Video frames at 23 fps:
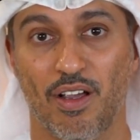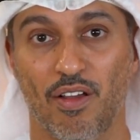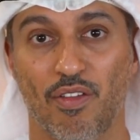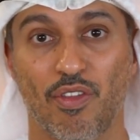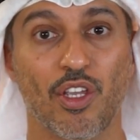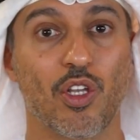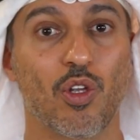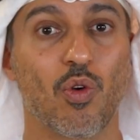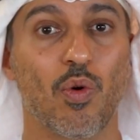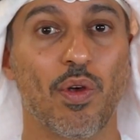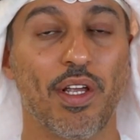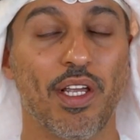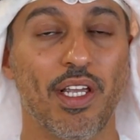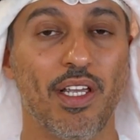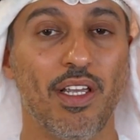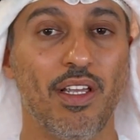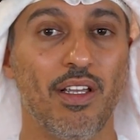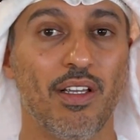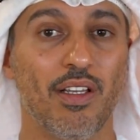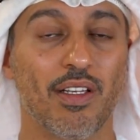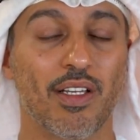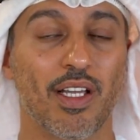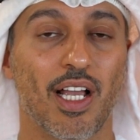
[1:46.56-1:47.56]
The
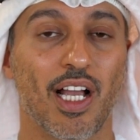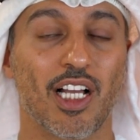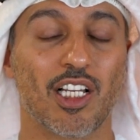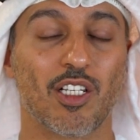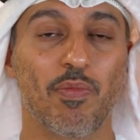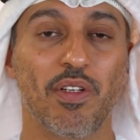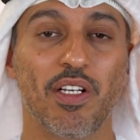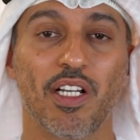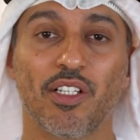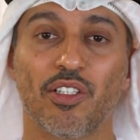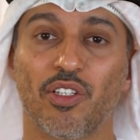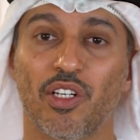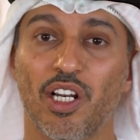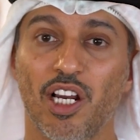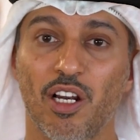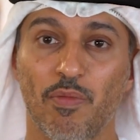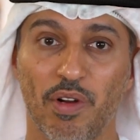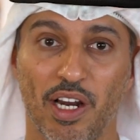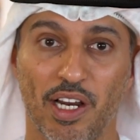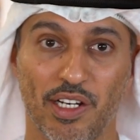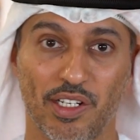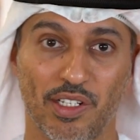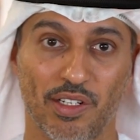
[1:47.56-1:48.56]
UAE has been a
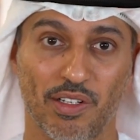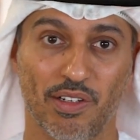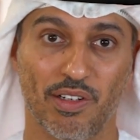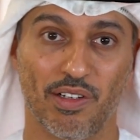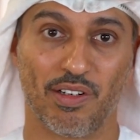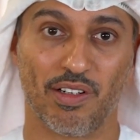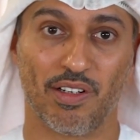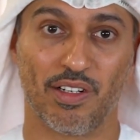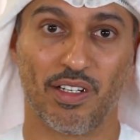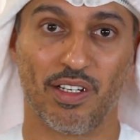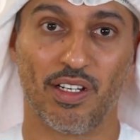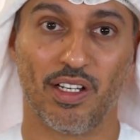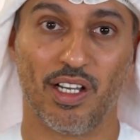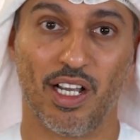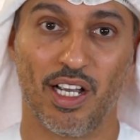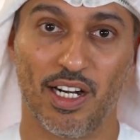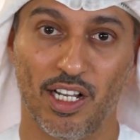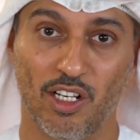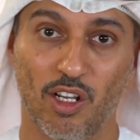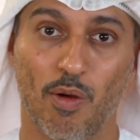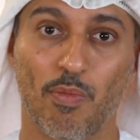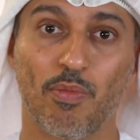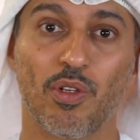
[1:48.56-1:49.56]
trailblazer
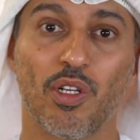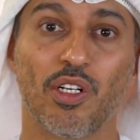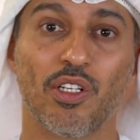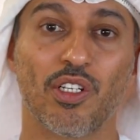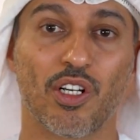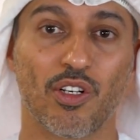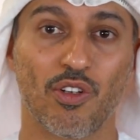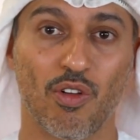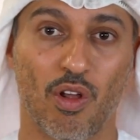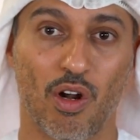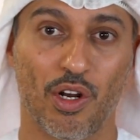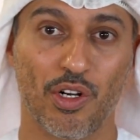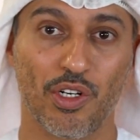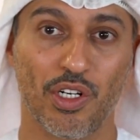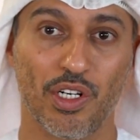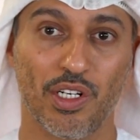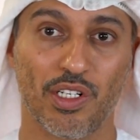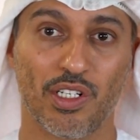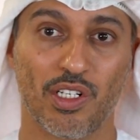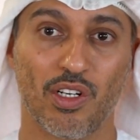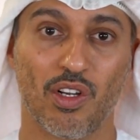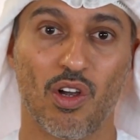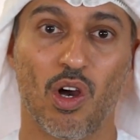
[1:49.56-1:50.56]
in adopting
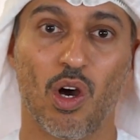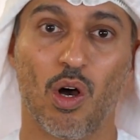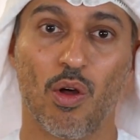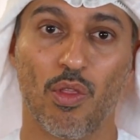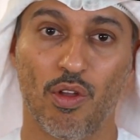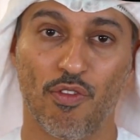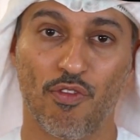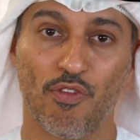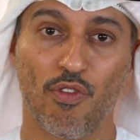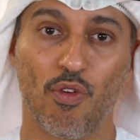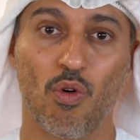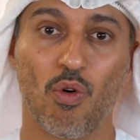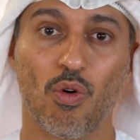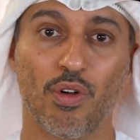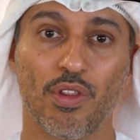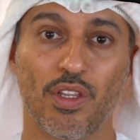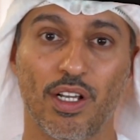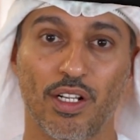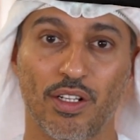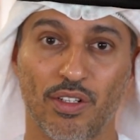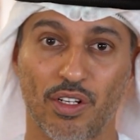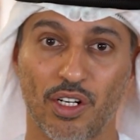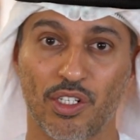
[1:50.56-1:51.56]
technologies of the
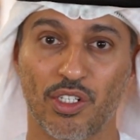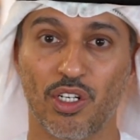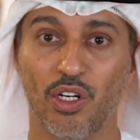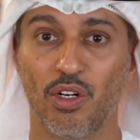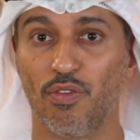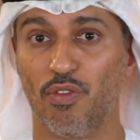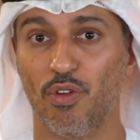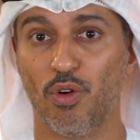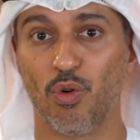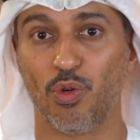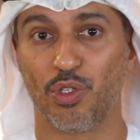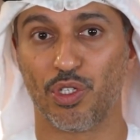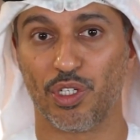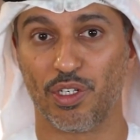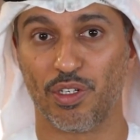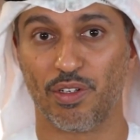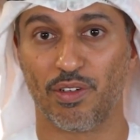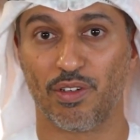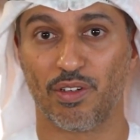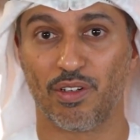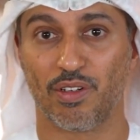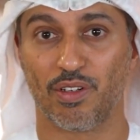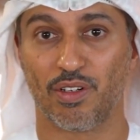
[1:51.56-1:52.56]
fourth industrial revolution,
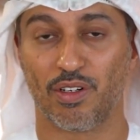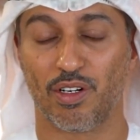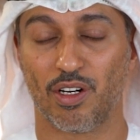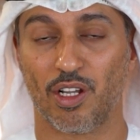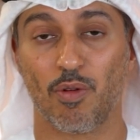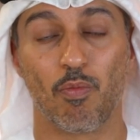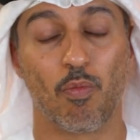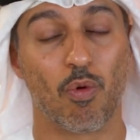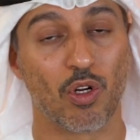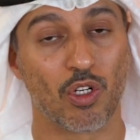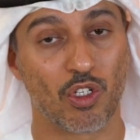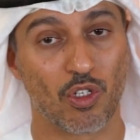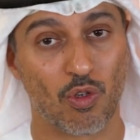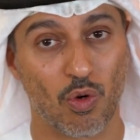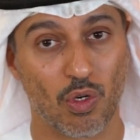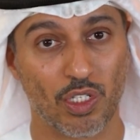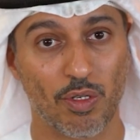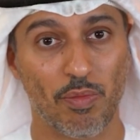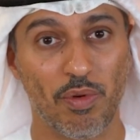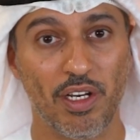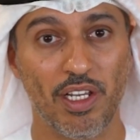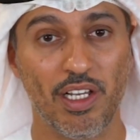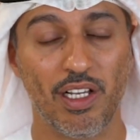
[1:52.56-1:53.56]
most
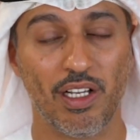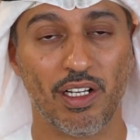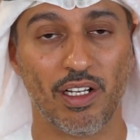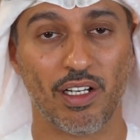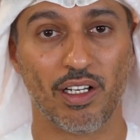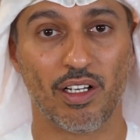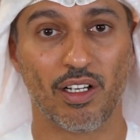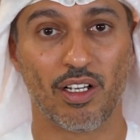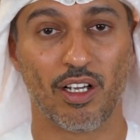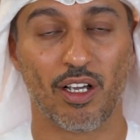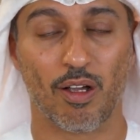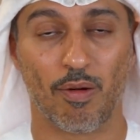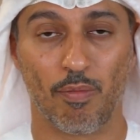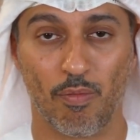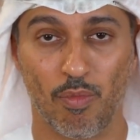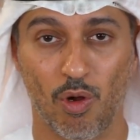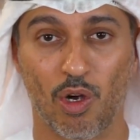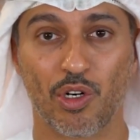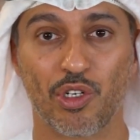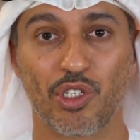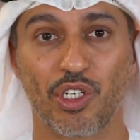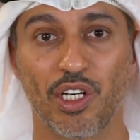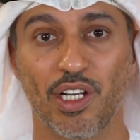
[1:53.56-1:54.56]
notably
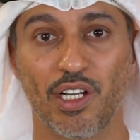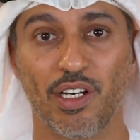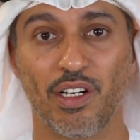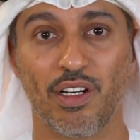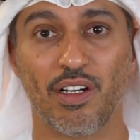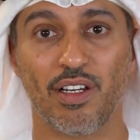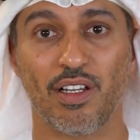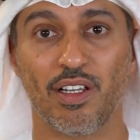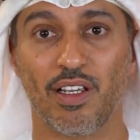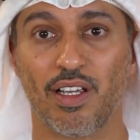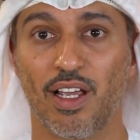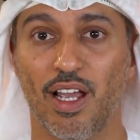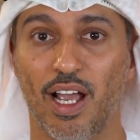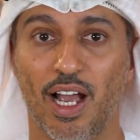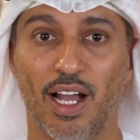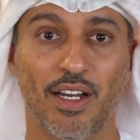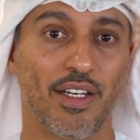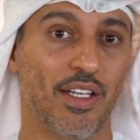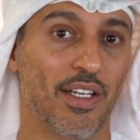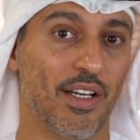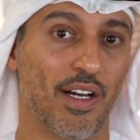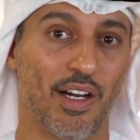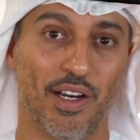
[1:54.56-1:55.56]
blockchain
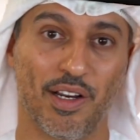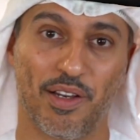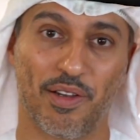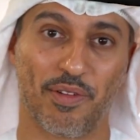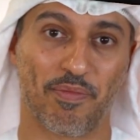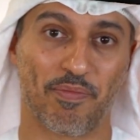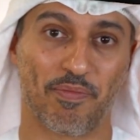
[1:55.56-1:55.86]
and AI.